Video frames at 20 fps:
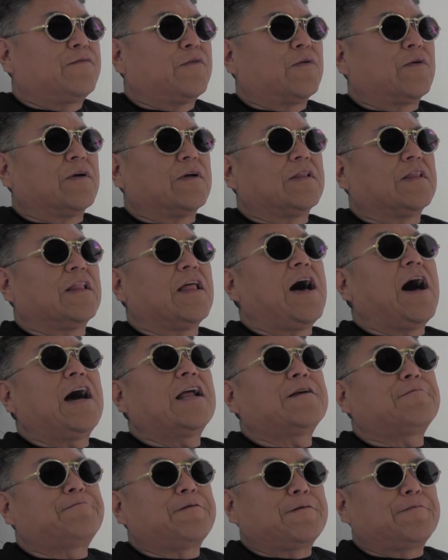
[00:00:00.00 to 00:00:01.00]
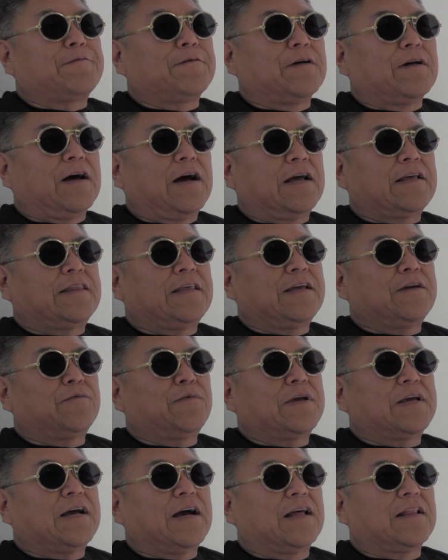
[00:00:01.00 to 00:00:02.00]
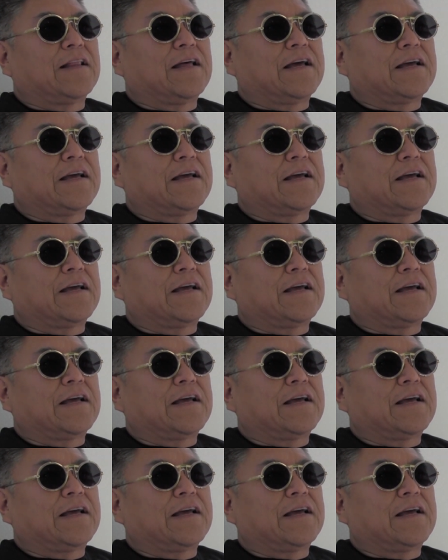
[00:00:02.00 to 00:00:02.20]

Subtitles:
for a lot of people, I think we got